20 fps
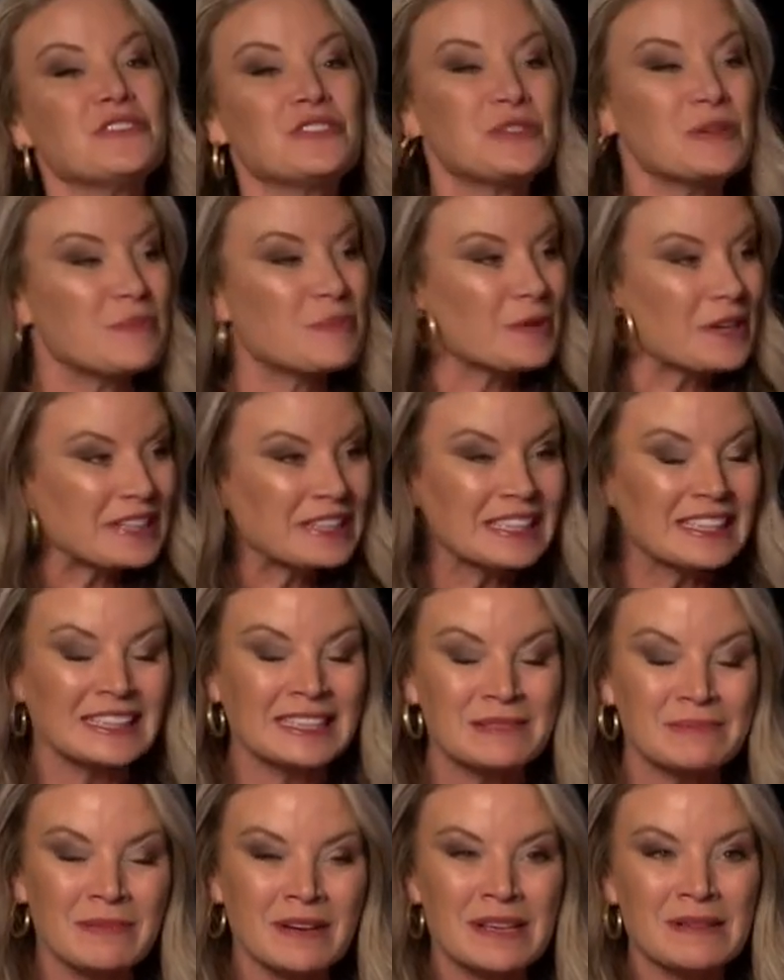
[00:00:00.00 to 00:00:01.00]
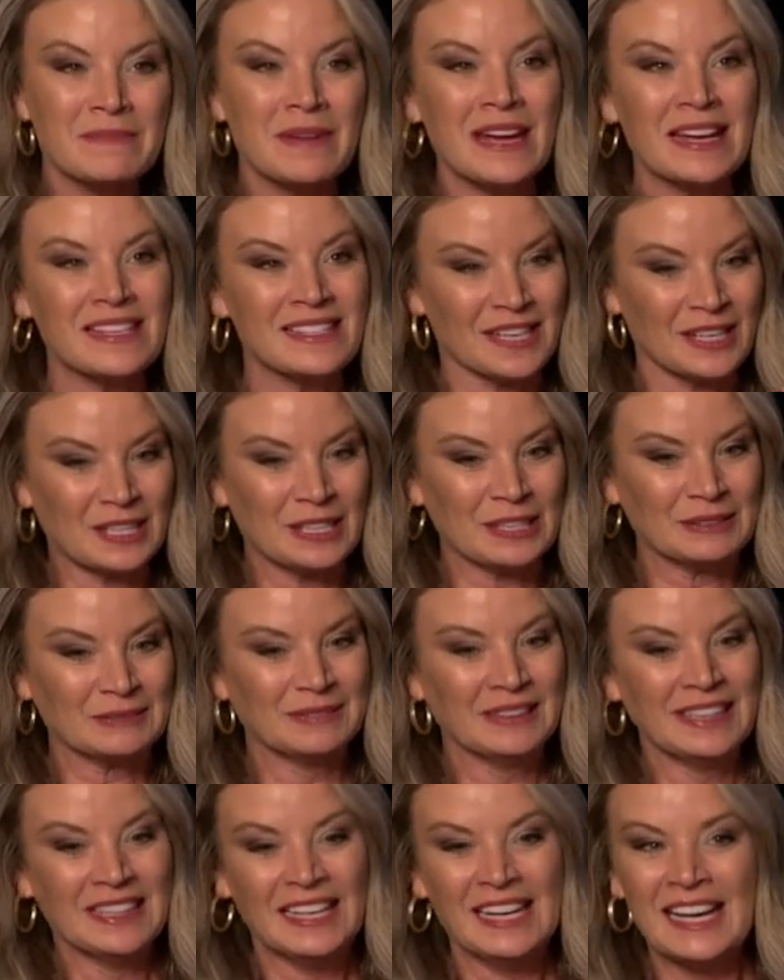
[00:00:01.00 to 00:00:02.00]
should bring the clip-on bangs home,
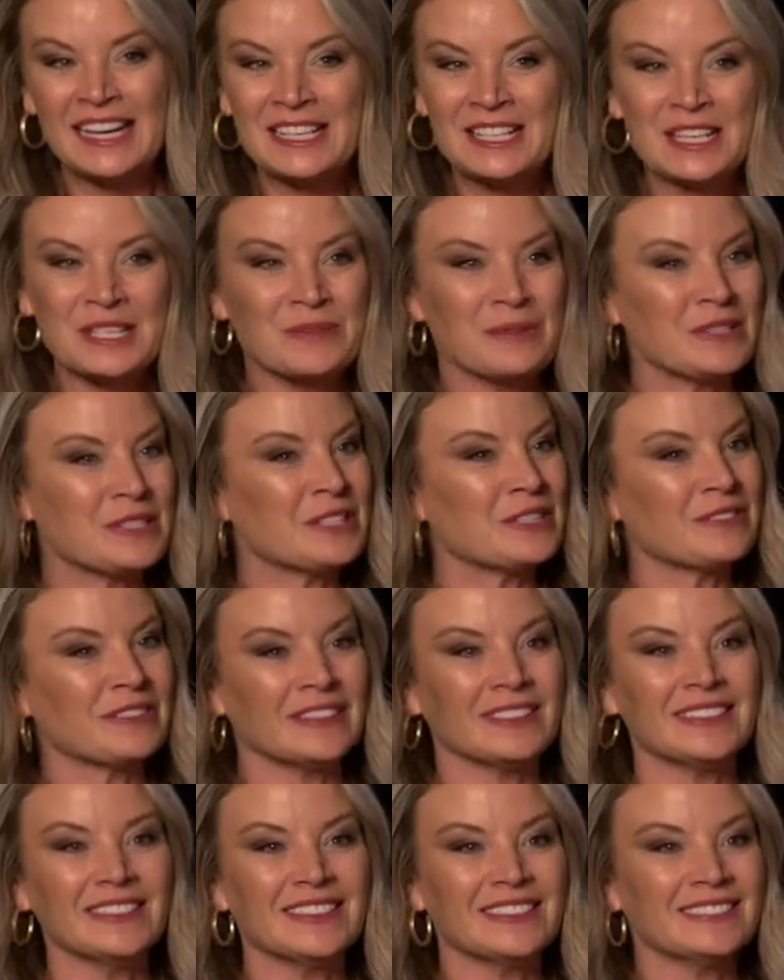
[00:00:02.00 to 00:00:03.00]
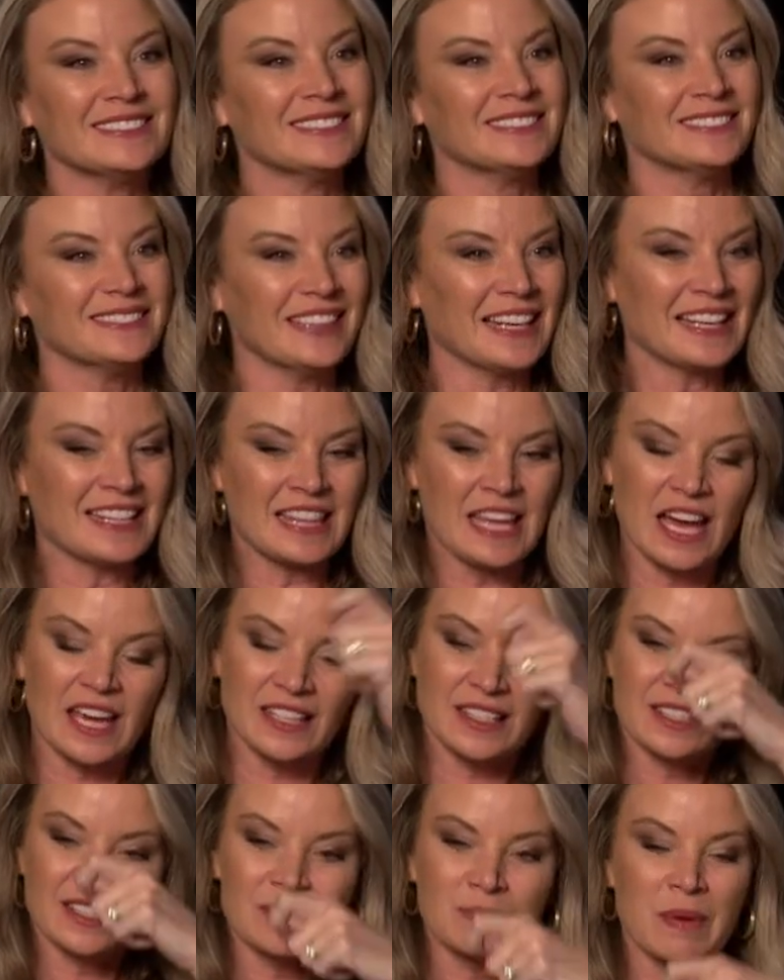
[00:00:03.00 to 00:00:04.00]
and just when you're feeling like that, you just